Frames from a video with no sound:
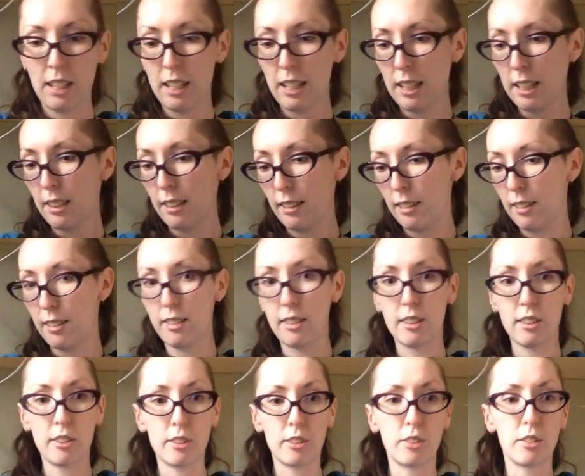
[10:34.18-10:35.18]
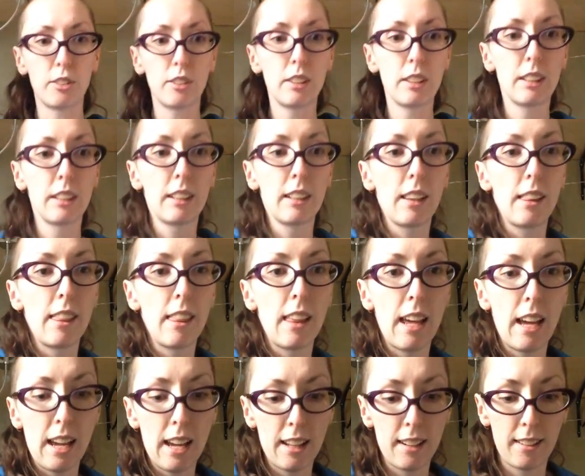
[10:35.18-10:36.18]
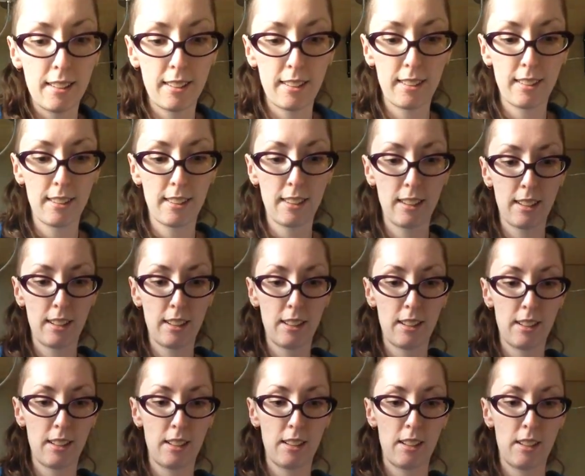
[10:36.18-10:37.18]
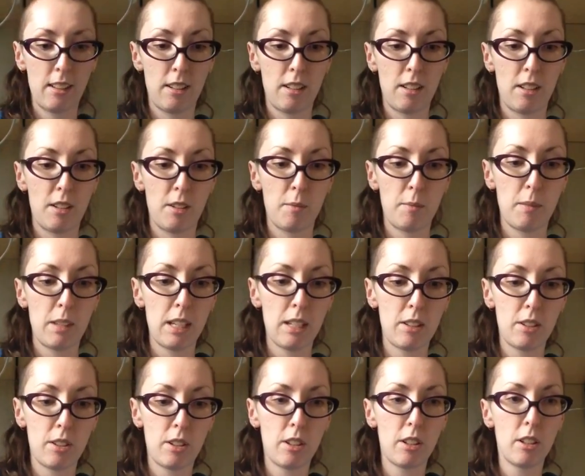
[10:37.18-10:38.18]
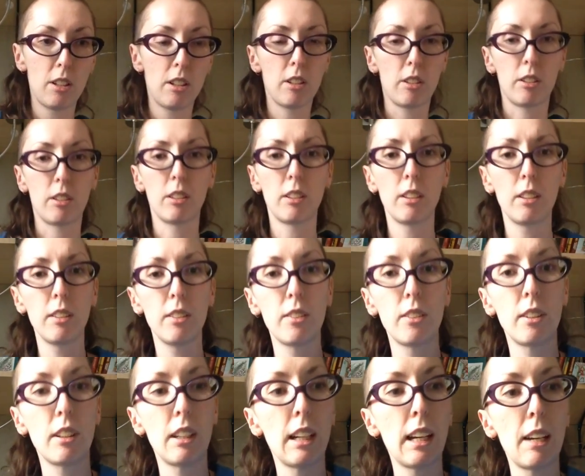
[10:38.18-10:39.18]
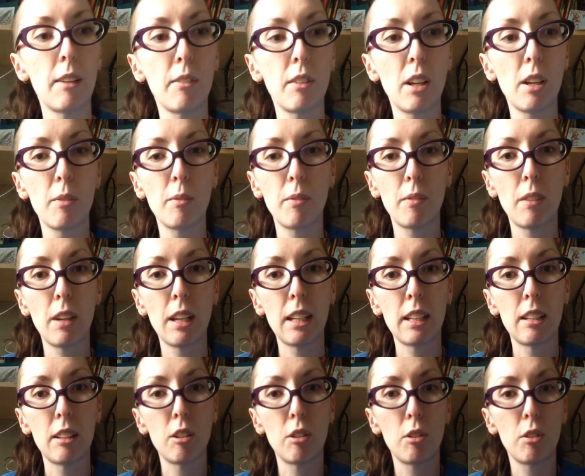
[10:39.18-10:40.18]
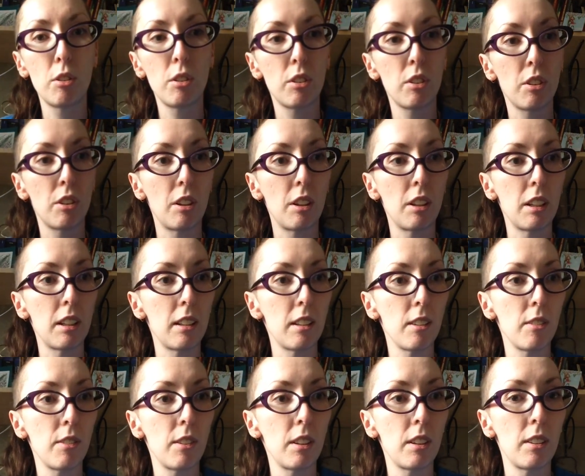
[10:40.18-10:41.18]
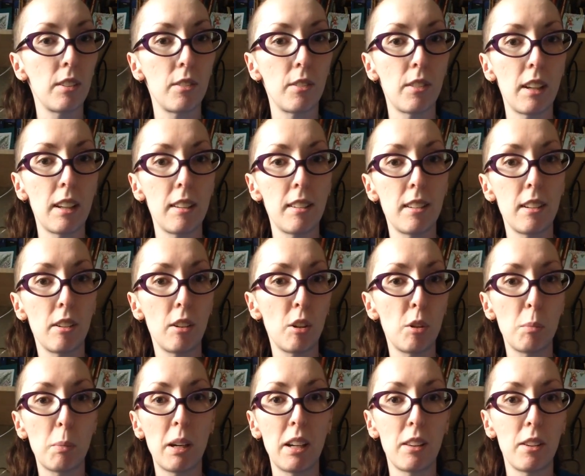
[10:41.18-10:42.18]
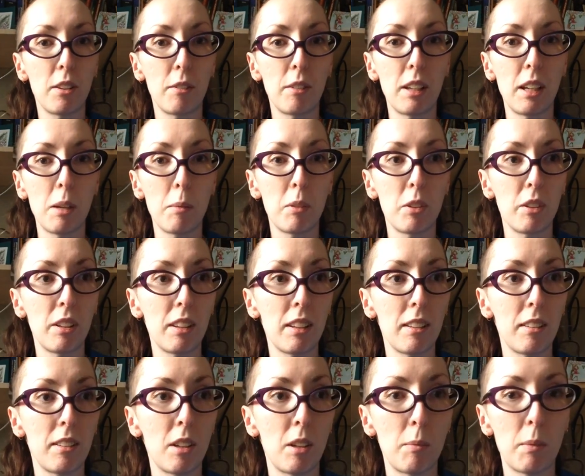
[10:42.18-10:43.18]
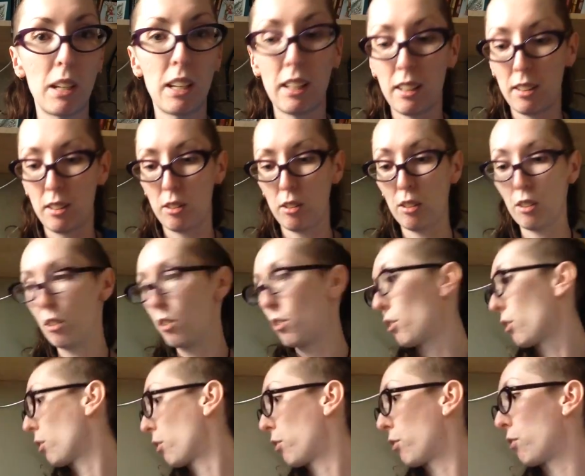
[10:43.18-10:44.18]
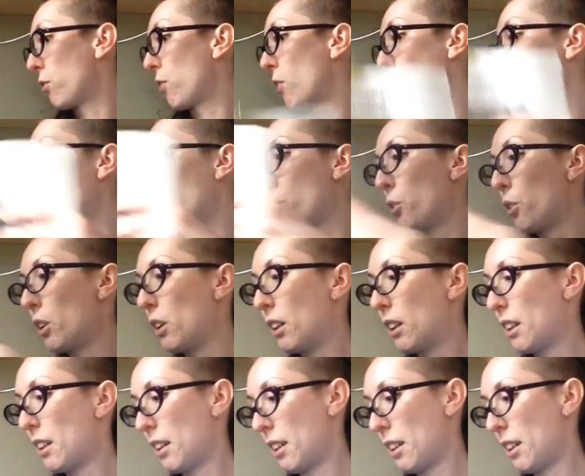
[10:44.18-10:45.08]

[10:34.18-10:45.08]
Okay, so that's my turtle. Sorry, I've got my note on a different device here. Oh, by the way, I'm doing this on my new phone.